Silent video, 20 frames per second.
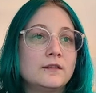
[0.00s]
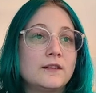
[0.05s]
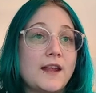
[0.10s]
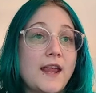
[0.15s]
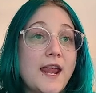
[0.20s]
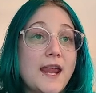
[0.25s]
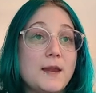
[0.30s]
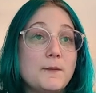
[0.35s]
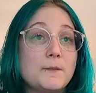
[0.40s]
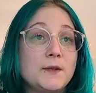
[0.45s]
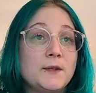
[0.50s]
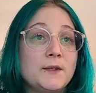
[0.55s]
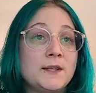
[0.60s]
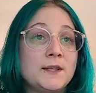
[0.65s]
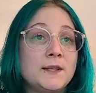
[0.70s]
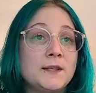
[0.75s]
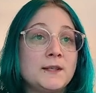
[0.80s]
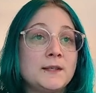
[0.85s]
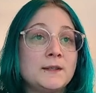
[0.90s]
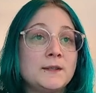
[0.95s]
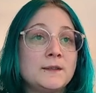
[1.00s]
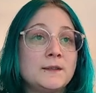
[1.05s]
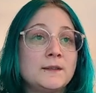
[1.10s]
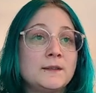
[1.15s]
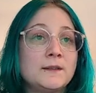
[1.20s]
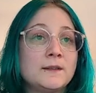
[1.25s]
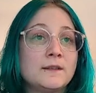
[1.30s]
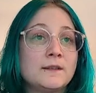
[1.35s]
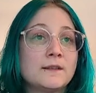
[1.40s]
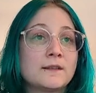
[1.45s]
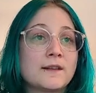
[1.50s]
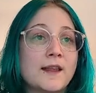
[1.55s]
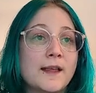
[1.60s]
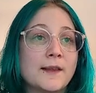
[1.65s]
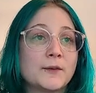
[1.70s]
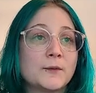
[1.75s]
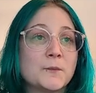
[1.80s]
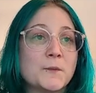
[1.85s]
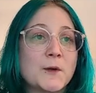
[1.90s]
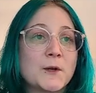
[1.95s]
8 million
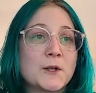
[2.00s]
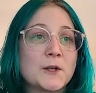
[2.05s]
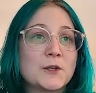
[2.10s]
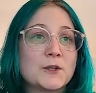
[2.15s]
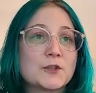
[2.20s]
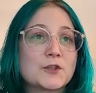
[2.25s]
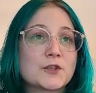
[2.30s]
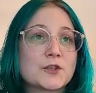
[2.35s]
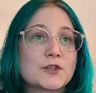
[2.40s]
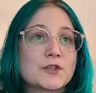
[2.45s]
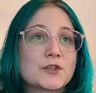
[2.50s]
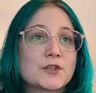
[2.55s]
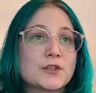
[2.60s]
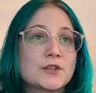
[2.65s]
last March,